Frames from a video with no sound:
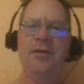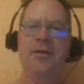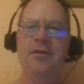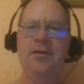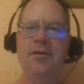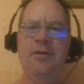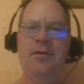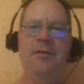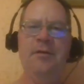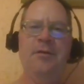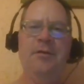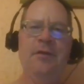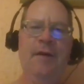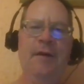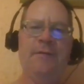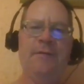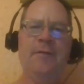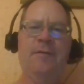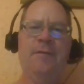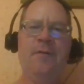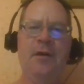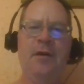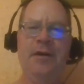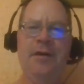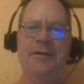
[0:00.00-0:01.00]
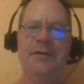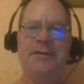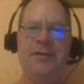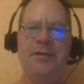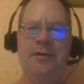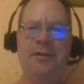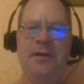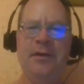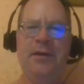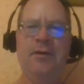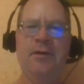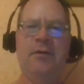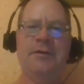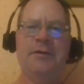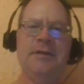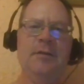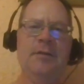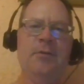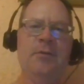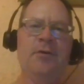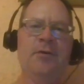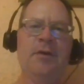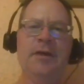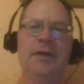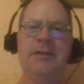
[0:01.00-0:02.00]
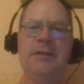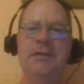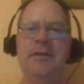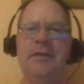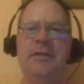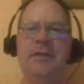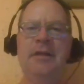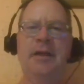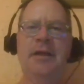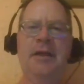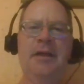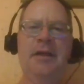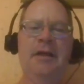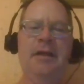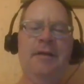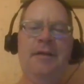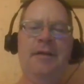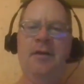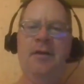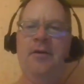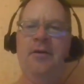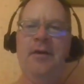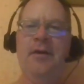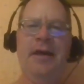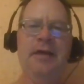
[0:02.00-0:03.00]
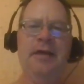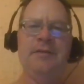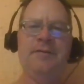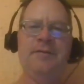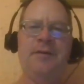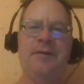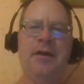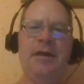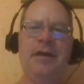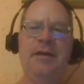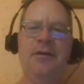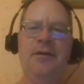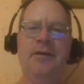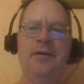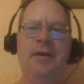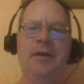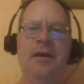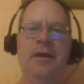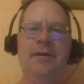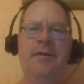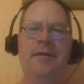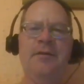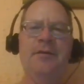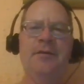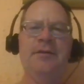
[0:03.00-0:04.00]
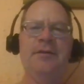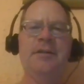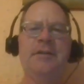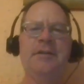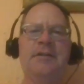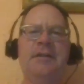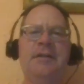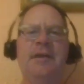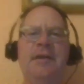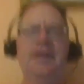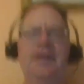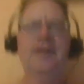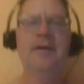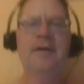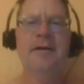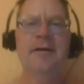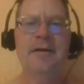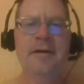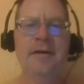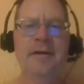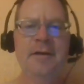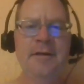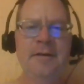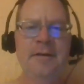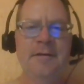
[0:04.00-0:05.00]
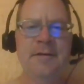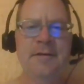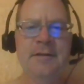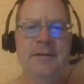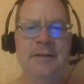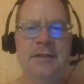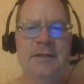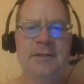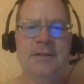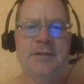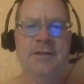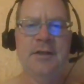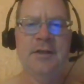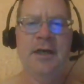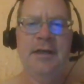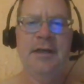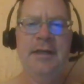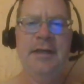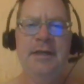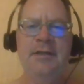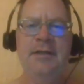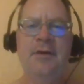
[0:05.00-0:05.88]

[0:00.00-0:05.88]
You have to voluntarily go to immigration. They don't ask for ID or nothing. You're just there. Get your ID.